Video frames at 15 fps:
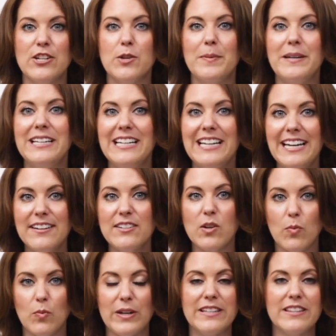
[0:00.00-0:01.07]
to be linked
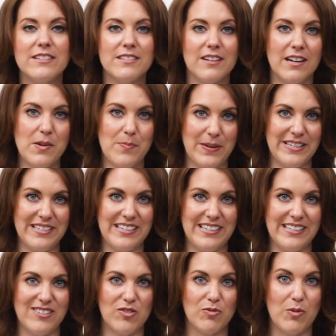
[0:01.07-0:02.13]
with
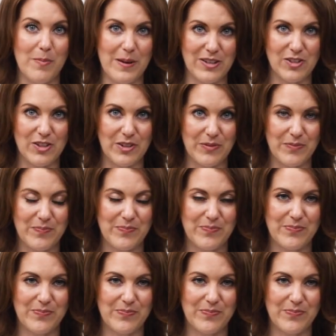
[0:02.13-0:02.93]
diabetes remission.